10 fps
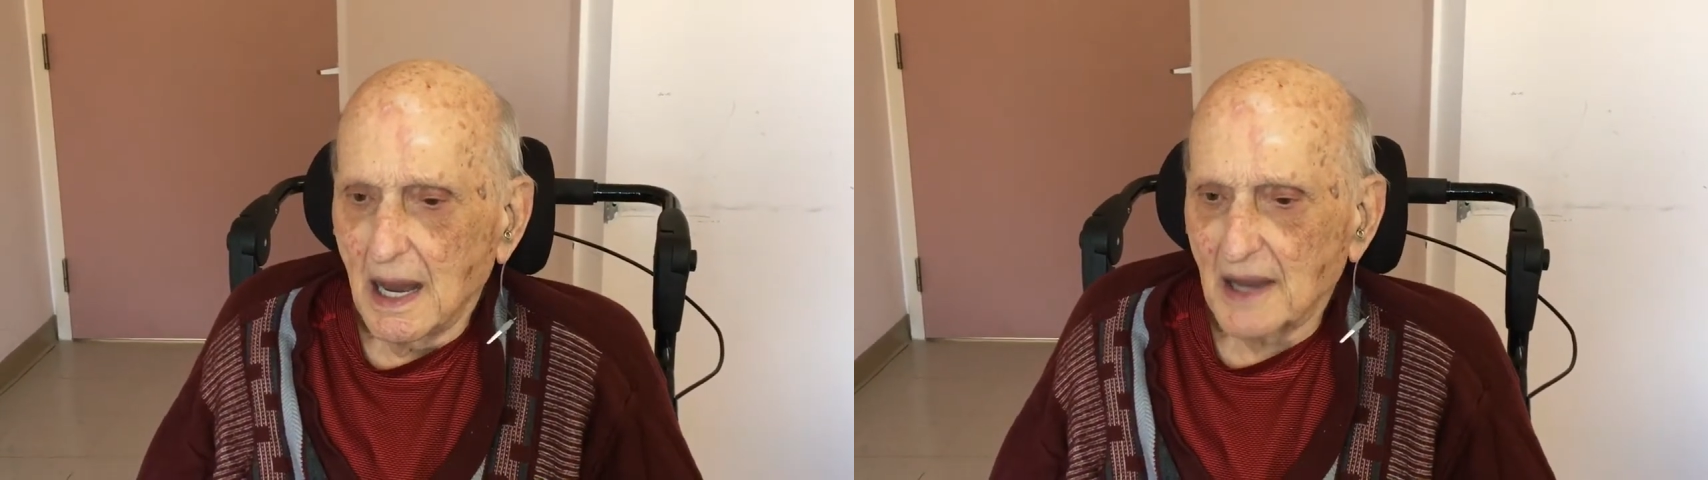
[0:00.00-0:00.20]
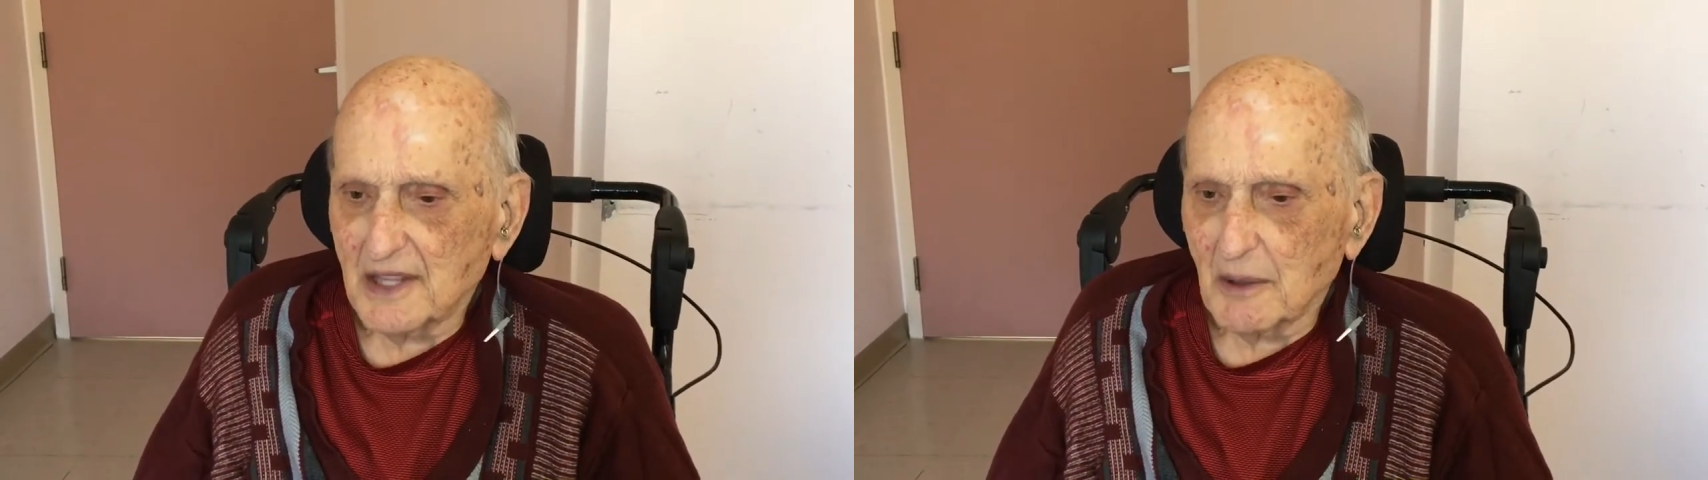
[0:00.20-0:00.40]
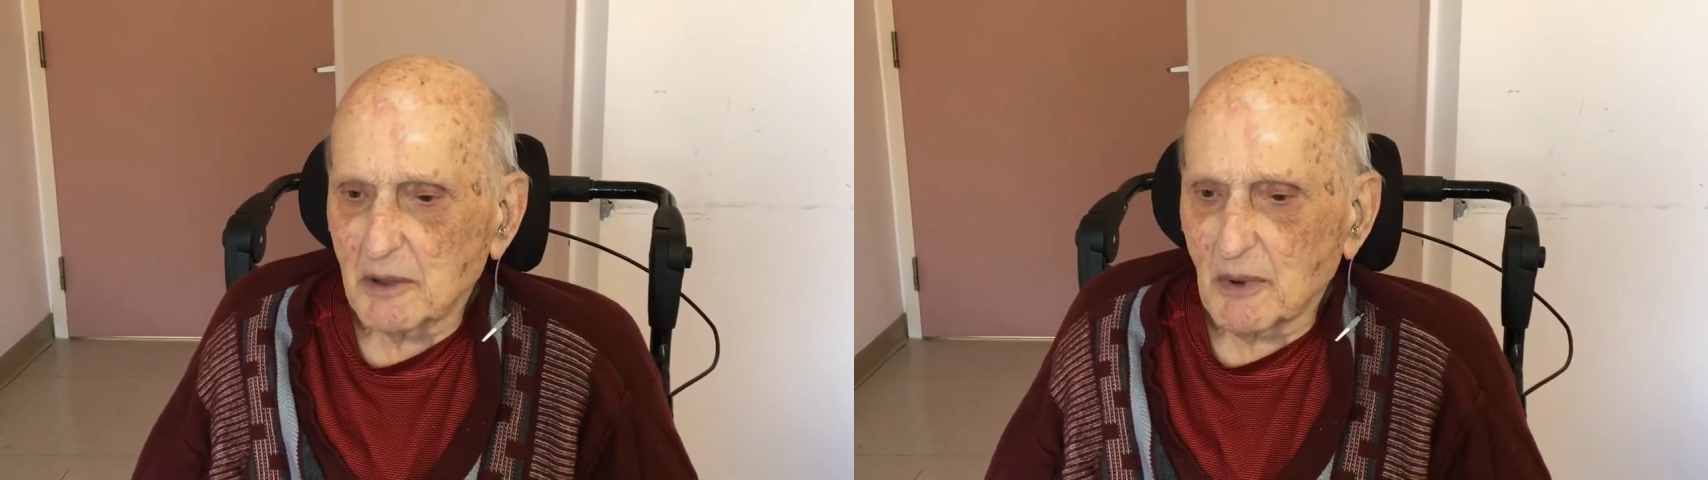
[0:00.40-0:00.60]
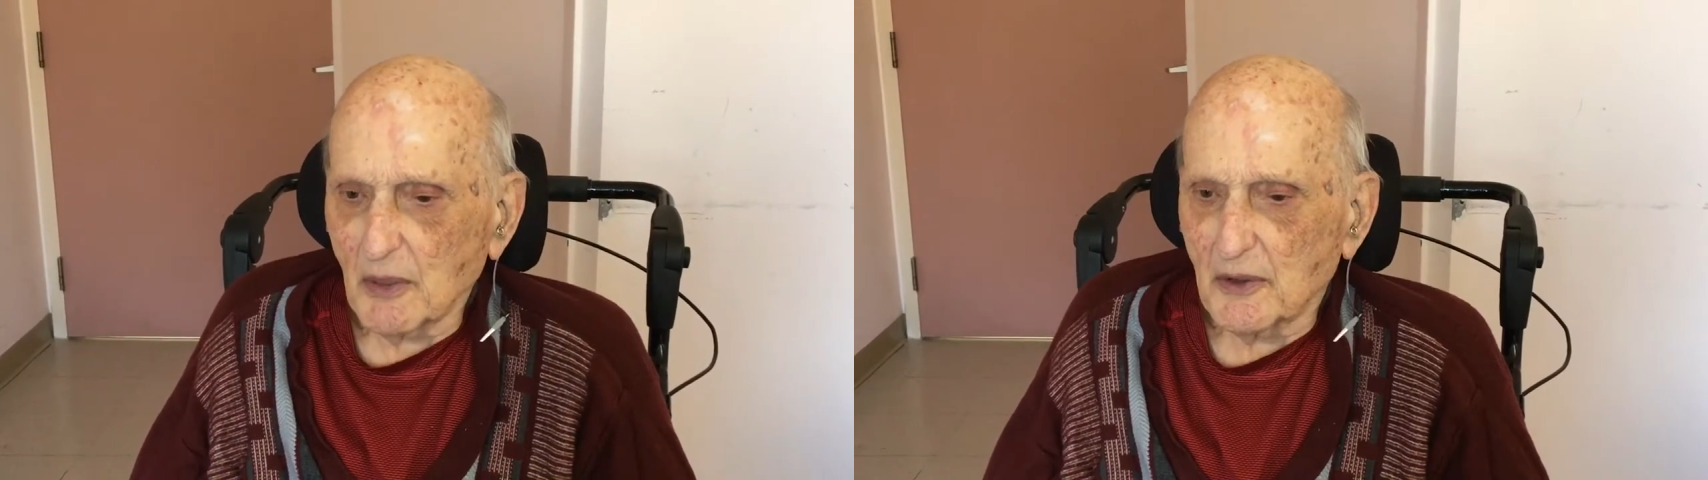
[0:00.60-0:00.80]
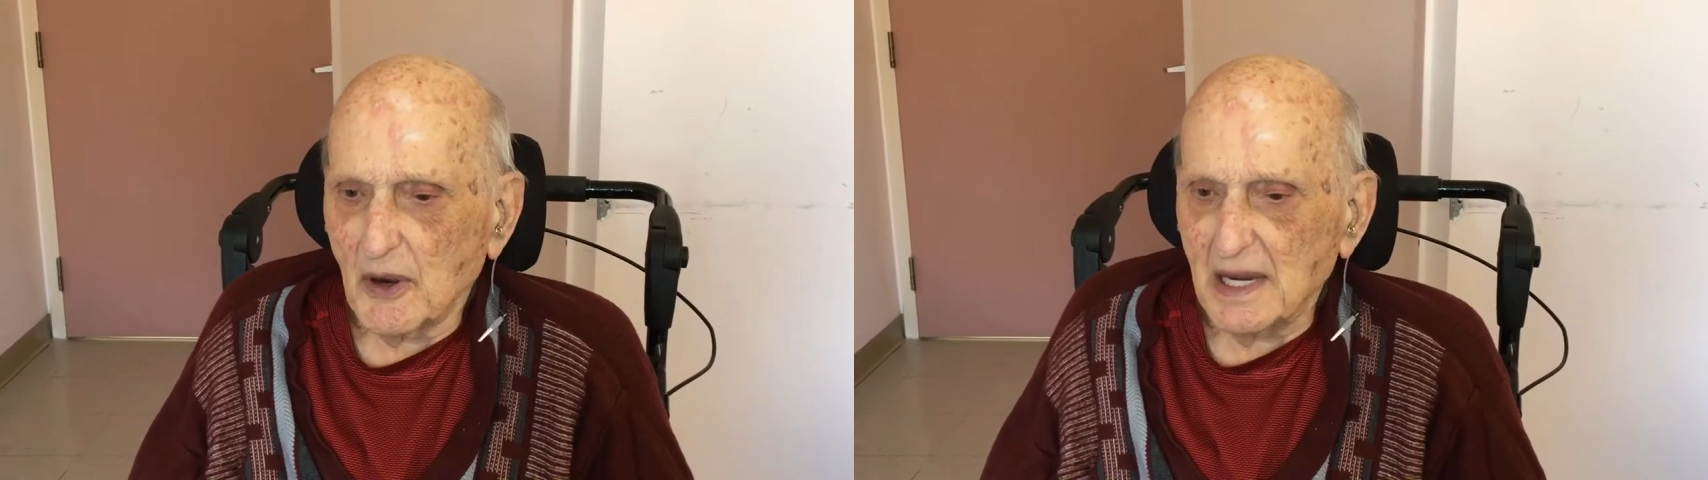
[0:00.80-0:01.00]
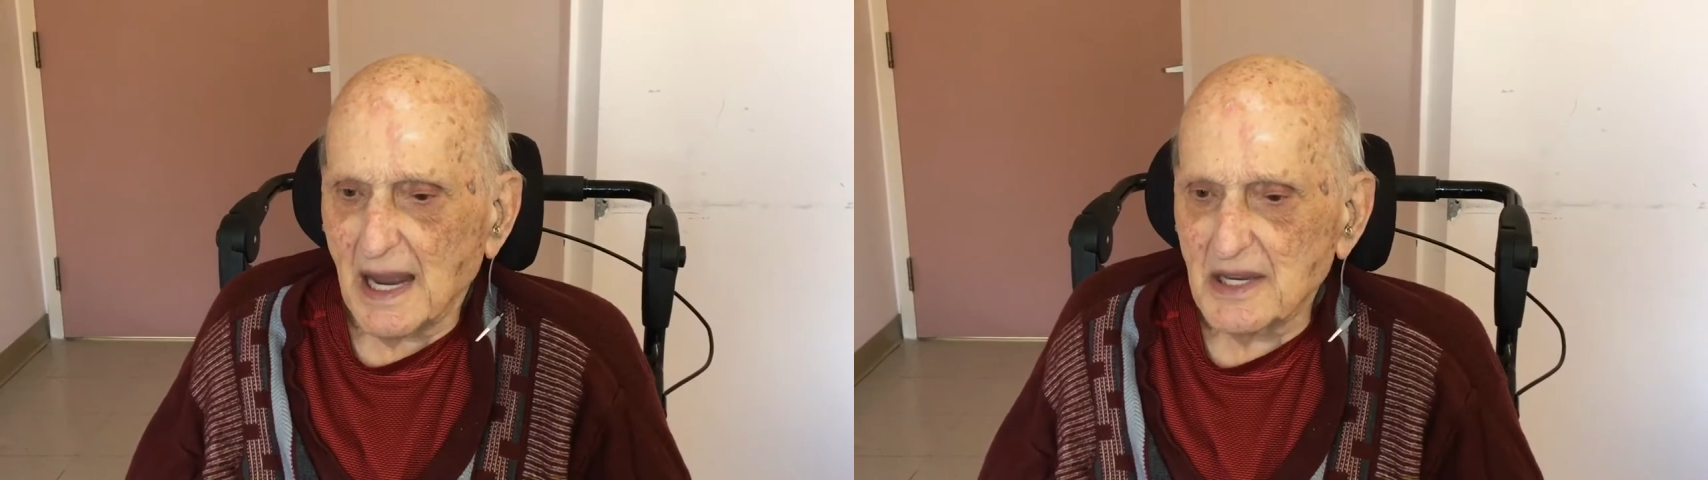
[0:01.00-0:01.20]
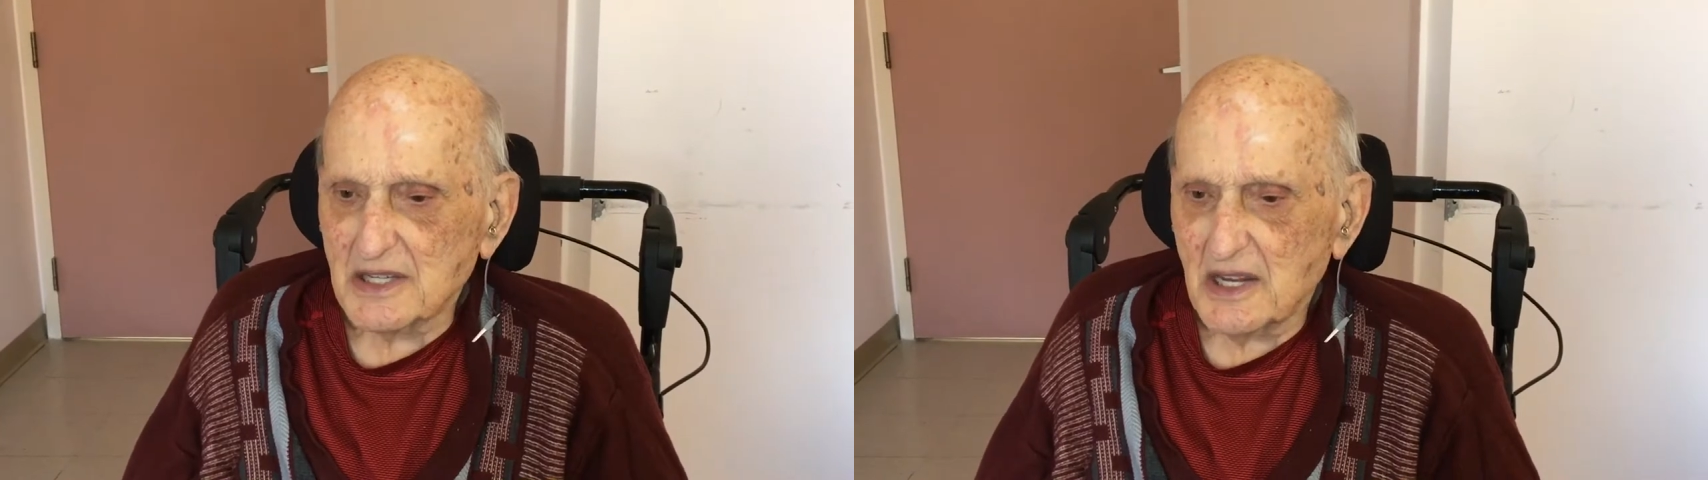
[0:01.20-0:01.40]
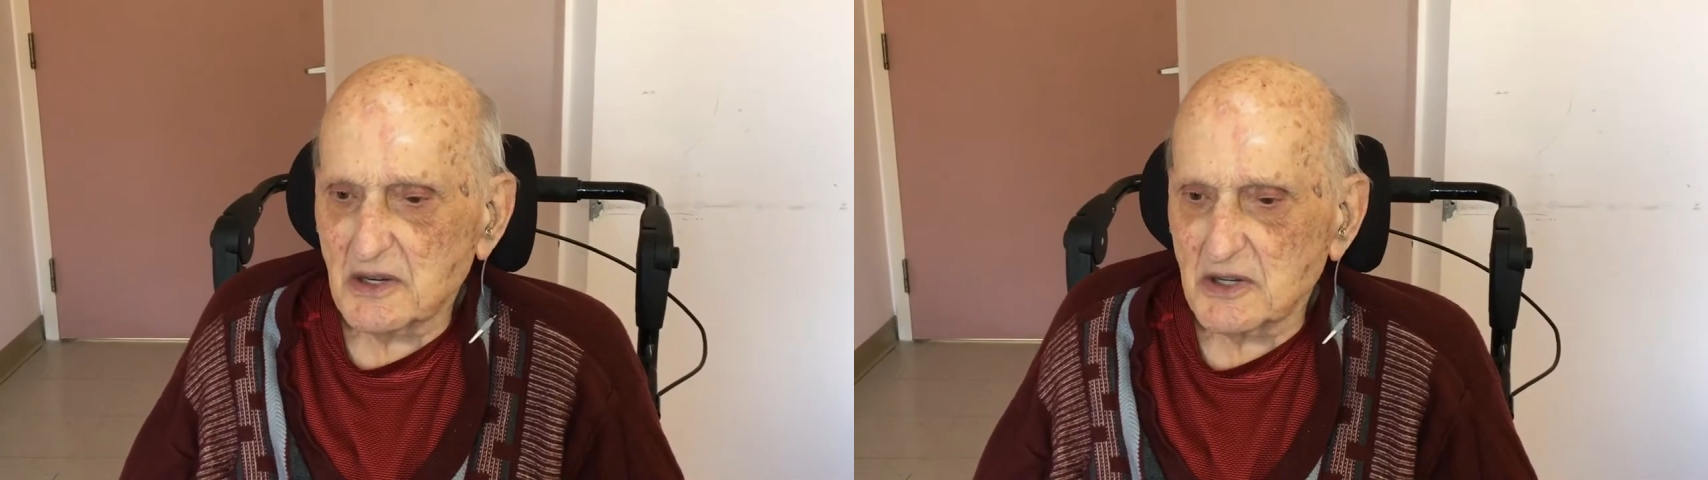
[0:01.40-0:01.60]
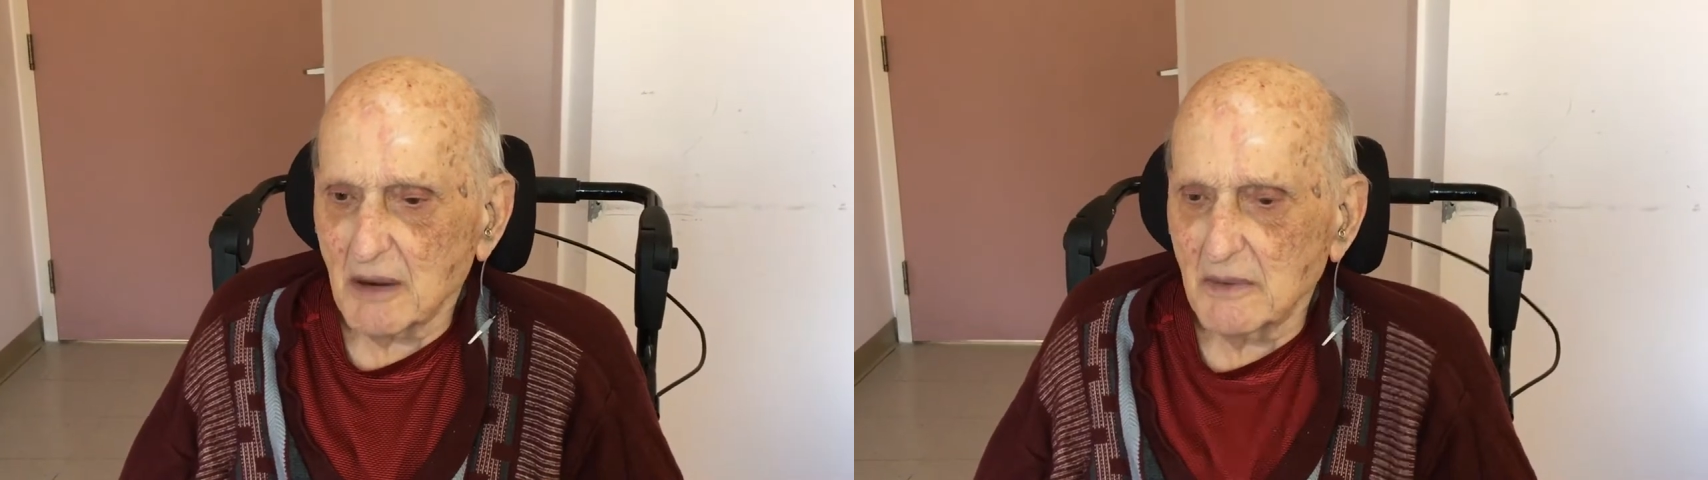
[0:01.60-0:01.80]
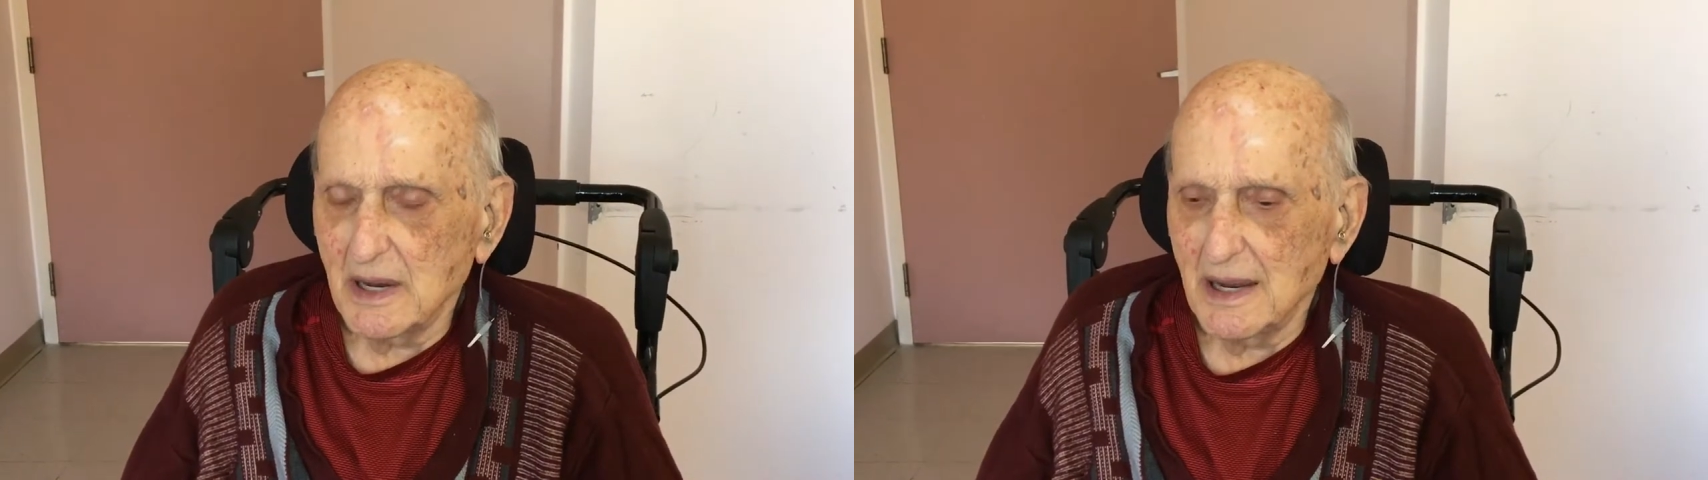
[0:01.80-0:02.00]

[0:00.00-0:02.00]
I think it was about 39 cents or something.